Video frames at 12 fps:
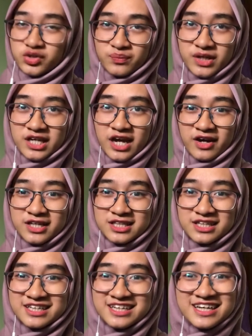your main
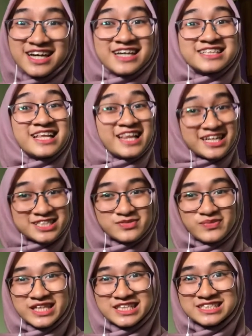character. The
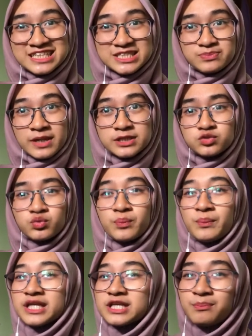last-minute suspense will
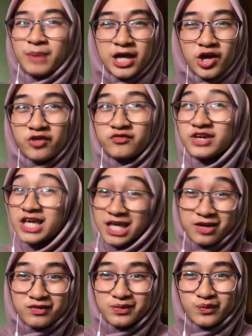make the payoff
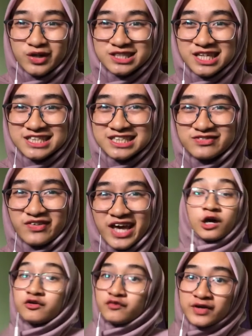even more
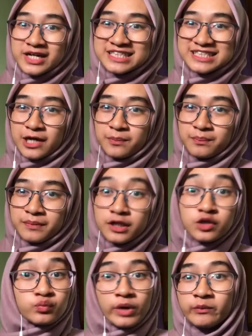satisfying. For example,
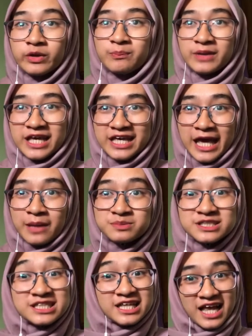when we play
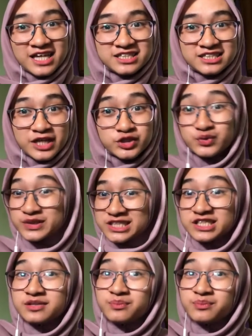games, the last stage, which is the